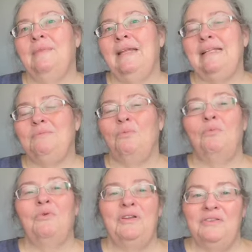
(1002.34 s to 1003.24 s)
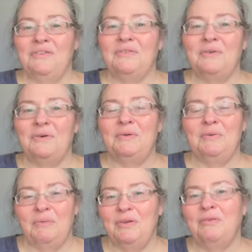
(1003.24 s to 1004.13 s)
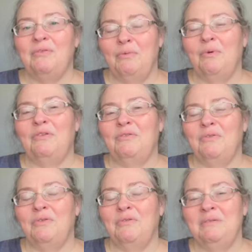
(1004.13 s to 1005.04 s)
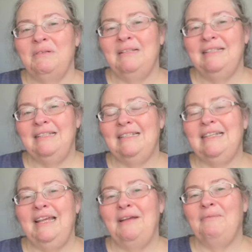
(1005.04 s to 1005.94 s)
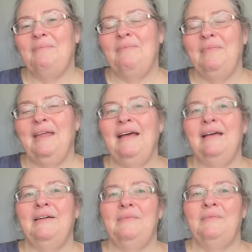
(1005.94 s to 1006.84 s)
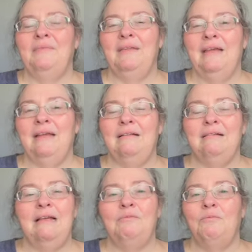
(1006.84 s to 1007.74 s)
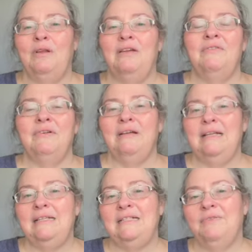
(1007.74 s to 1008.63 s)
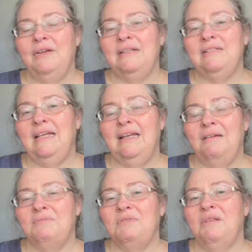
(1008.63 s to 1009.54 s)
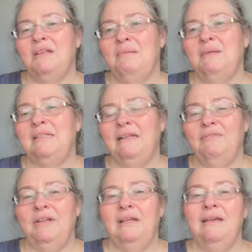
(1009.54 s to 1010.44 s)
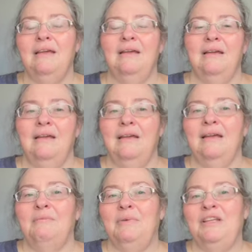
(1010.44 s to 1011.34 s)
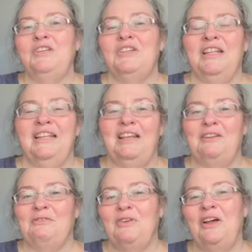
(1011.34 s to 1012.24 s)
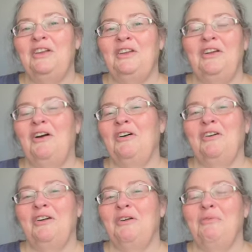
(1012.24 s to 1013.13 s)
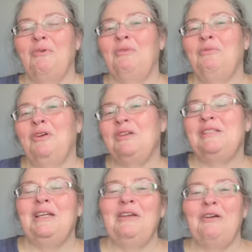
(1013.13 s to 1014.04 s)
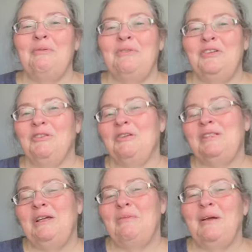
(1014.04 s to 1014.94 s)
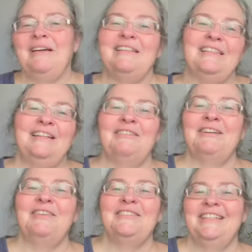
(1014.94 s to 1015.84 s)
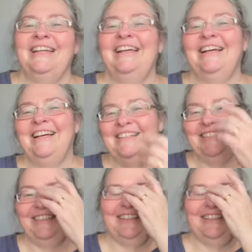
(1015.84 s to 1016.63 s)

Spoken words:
It's wonderful, wonderful, wonderful to see him. And whenever his fiance comes with him, it's lovely. But usually they divide and conquer. One will go see her, she'll go see her parents, and he'll come see us.